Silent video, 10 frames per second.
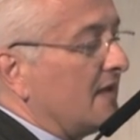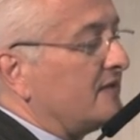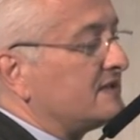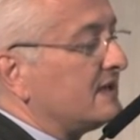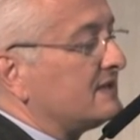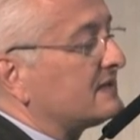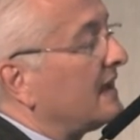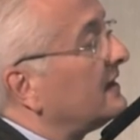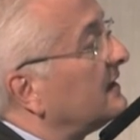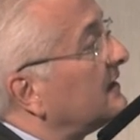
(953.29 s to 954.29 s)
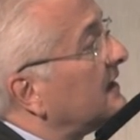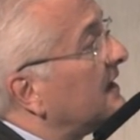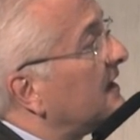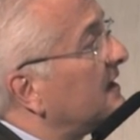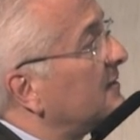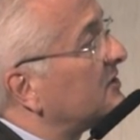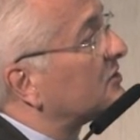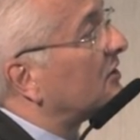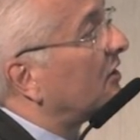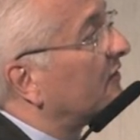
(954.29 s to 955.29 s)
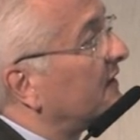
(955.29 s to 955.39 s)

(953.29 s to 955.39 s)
This is an, an inhibitor of